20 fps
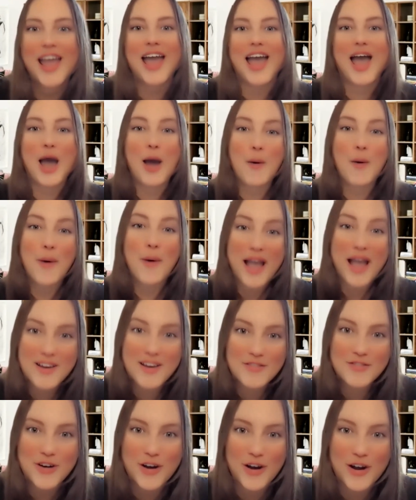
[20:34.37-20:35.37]

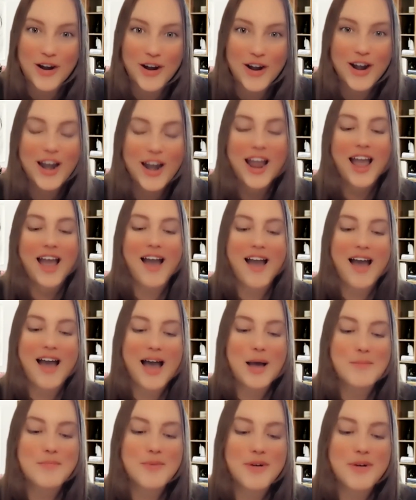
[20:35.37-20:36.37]
However,
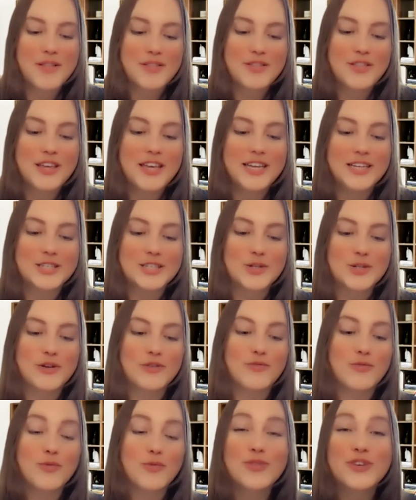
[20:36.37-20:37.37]
the sort
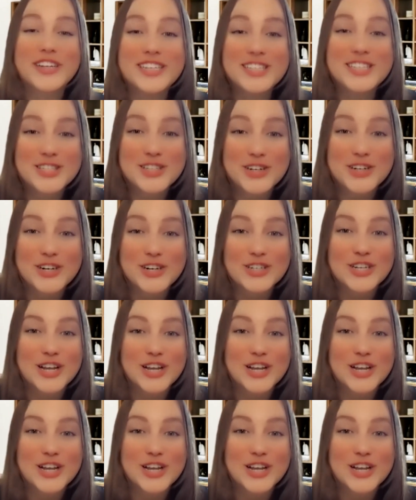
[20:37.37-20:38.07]
of research